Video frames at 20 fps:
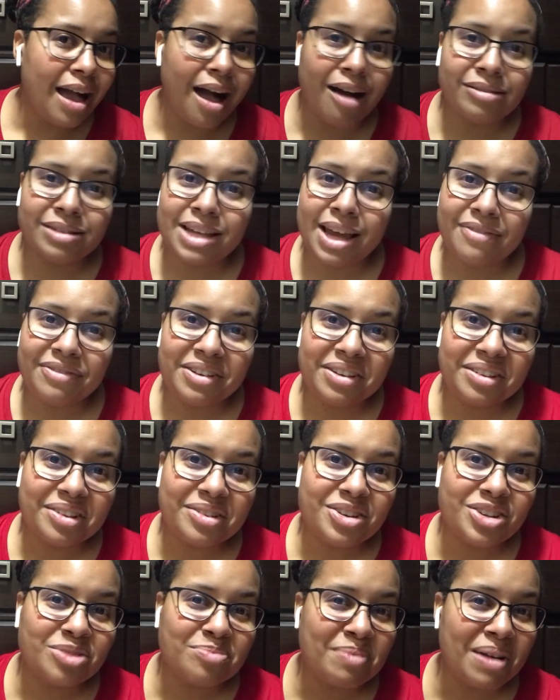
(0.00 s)
I'll
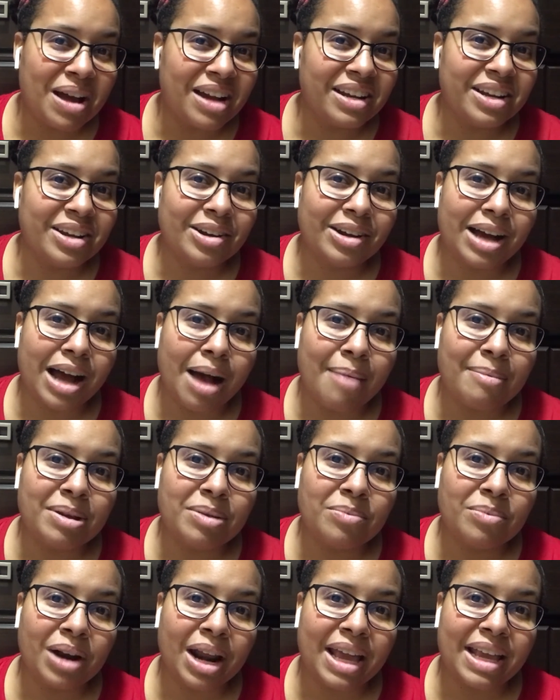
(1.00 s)
definitely respond to your
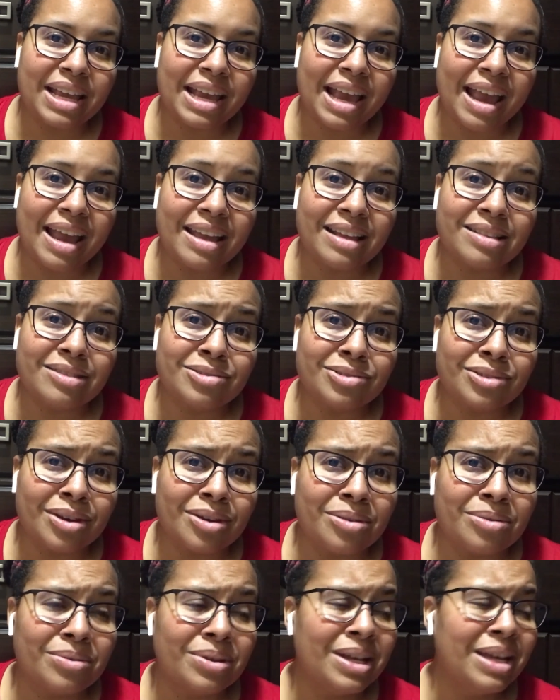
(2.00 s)
comment when I can.
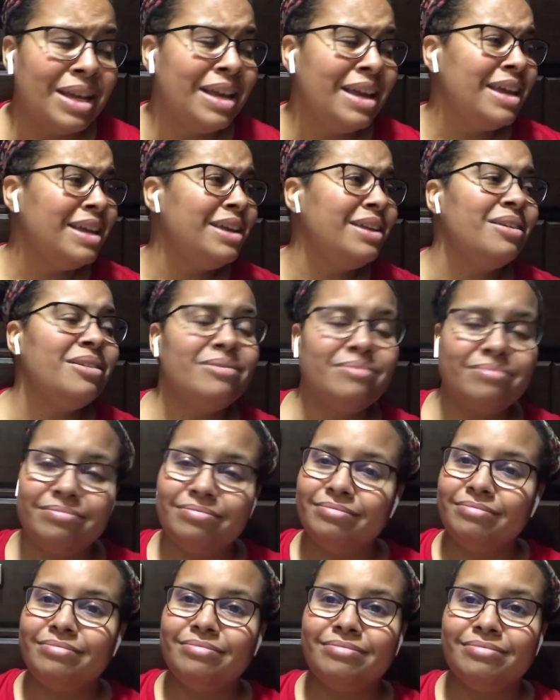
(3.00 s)
So, you know,
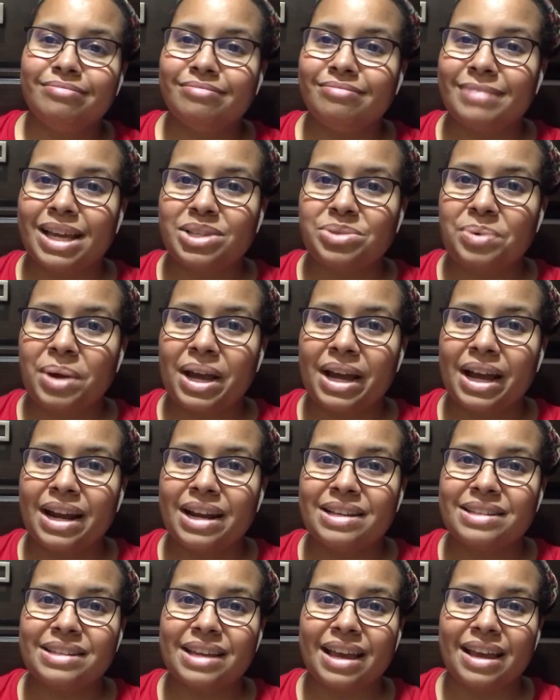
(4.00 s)
that's what I got
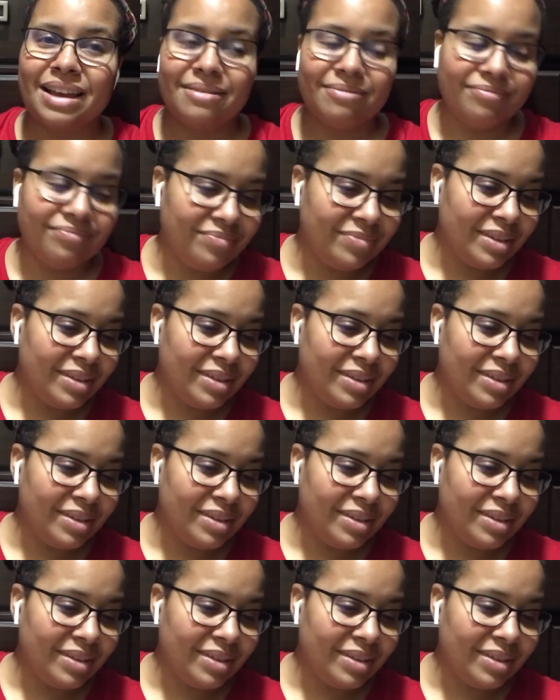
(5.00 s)
to say.